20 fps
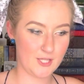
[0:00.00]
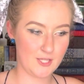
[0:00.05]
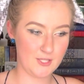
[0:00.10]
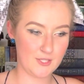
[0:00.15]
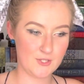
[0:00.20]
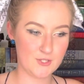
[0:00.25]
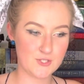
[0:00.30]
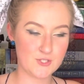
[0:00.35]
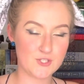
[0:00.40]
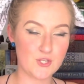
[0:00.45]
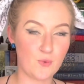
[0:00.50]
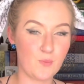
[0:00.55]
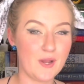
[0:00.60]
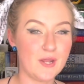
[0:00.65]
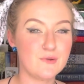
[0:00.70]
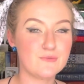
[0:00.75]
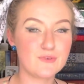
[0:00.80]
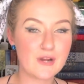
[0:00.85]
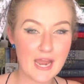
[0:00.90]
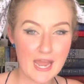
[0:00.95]
So when
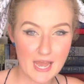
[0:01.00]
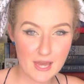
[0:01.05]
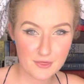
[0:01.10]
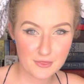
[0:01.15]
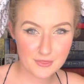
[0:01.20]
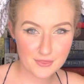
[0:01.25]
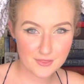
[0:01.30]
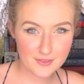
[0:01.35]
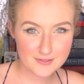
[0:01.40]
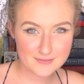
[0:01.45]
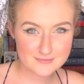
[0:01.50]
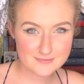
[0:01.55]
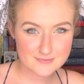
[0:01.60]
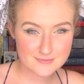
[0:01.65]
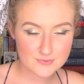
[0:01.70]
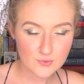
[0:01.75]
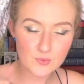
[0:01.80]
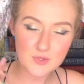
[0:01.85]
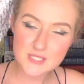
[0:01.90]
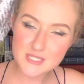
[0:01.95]
Wrath
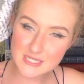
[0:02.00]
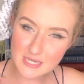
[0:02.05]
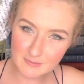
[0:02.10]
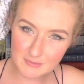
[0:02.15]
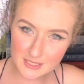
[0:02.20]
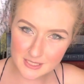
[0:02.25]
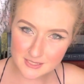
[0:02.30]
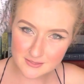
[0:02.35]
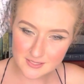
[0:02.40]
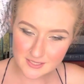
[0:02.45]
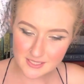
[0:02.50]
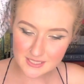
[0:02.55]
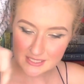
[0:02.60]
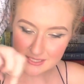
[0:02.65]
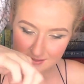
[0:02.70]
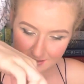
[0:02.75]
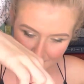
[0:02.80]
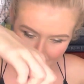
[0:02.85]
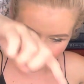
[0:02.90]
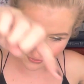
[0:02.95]
was summoned
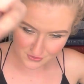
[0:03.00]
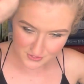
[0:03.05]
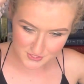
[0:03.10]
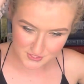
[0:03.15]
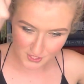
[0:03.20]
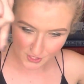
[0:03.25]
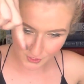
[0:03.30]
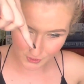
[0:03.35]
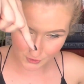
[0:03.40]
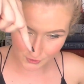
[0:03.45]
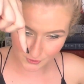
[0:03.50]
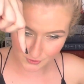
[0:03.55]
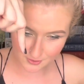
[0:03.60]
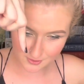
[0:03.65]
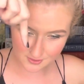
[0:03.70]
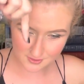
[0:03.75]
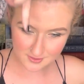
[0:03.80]
in the circle,